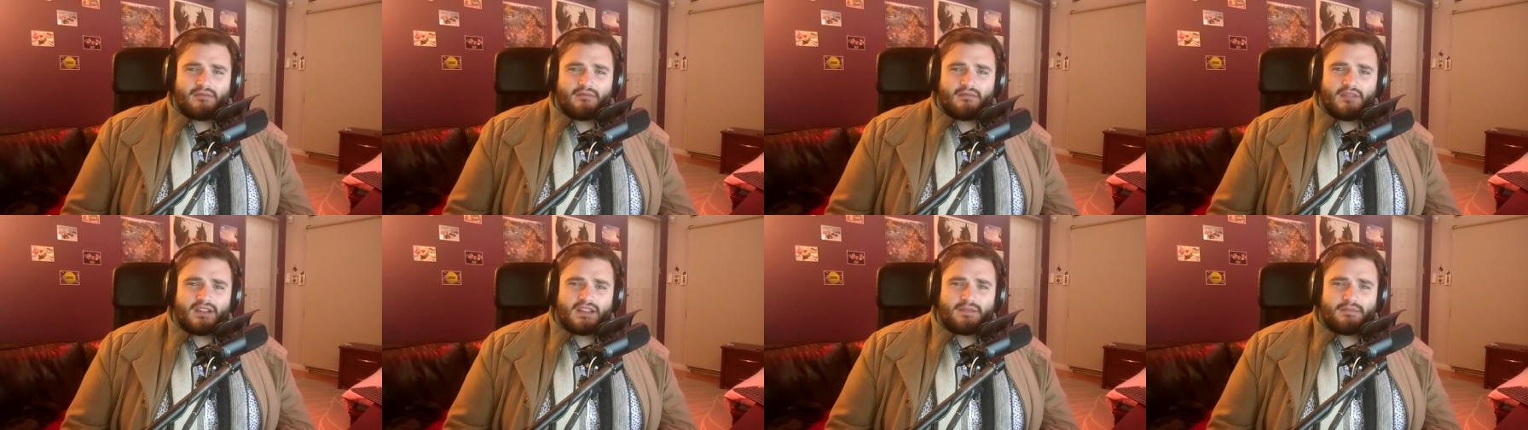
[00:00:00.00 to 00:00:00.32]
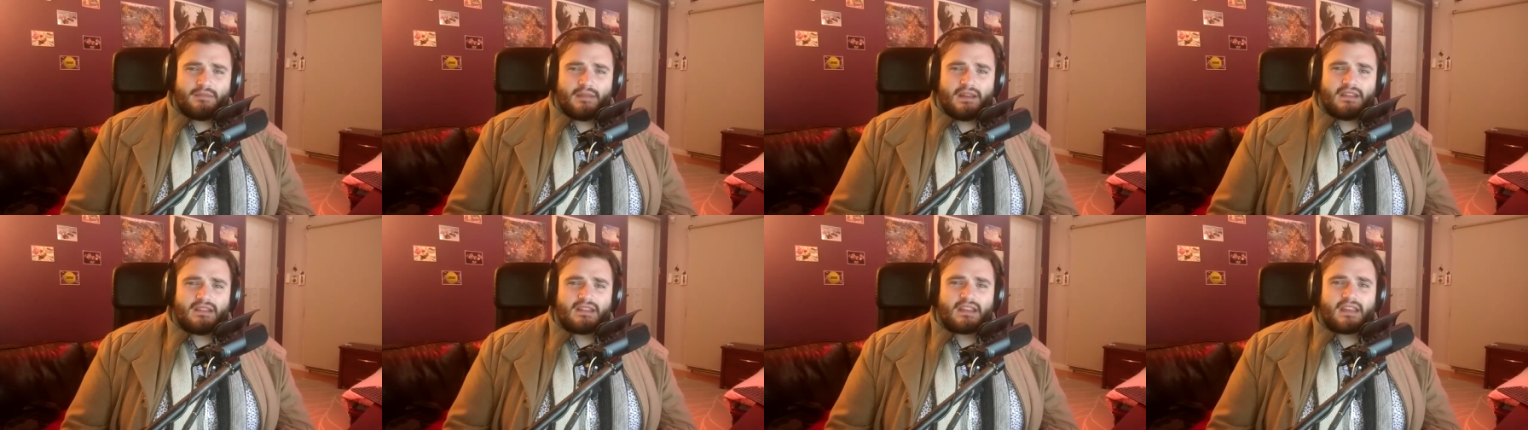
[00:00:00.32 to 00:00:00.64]

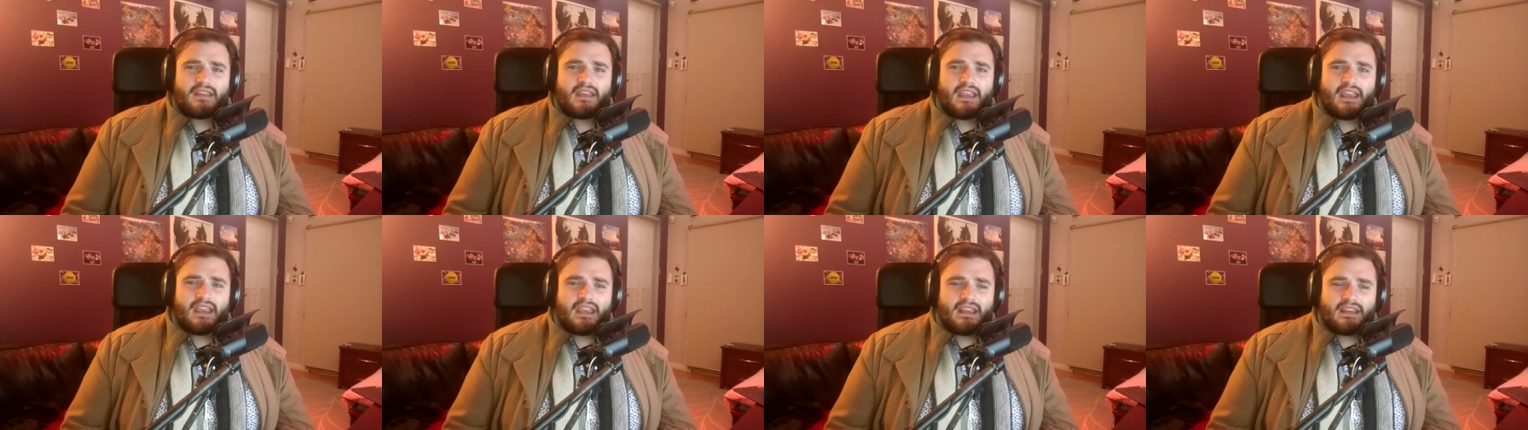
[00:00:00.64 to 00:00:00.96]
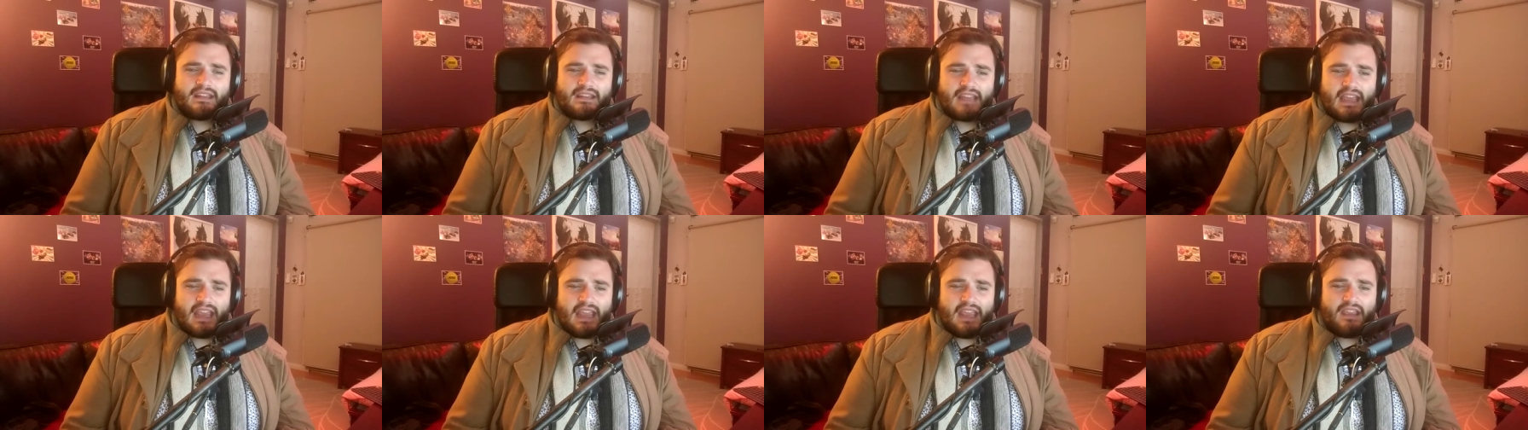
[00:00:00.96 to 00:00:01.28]
which means that they
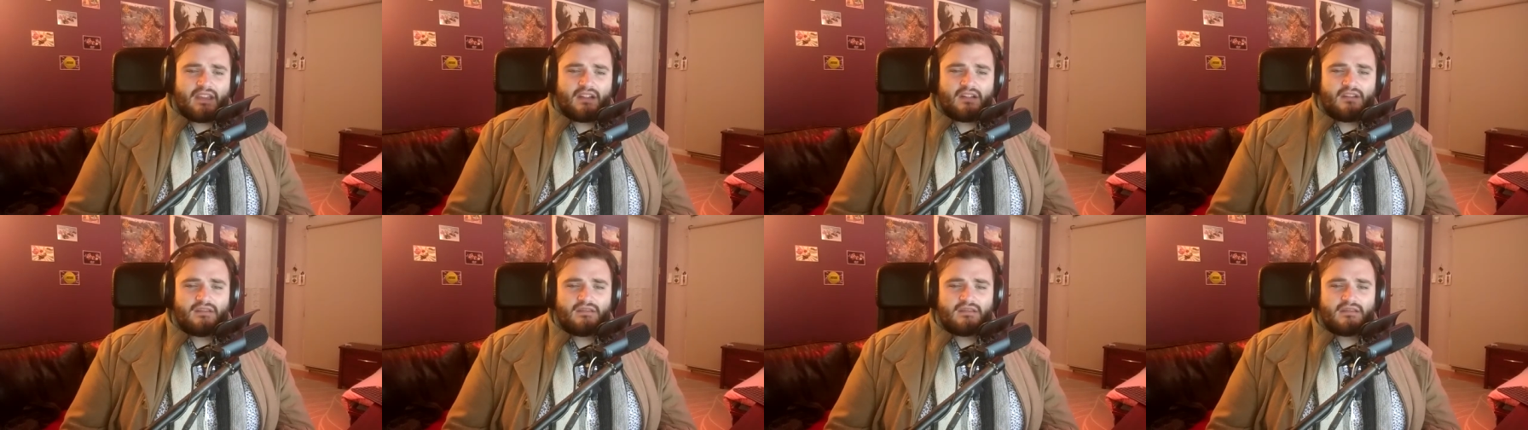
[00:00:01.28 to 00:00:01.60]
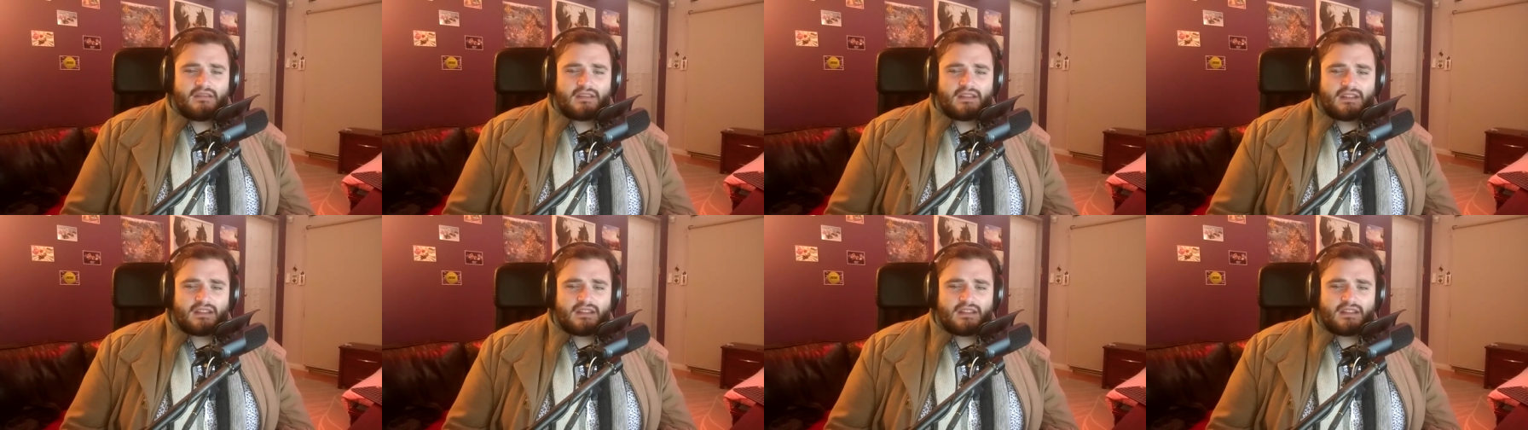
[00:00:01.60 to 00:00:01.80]
can take on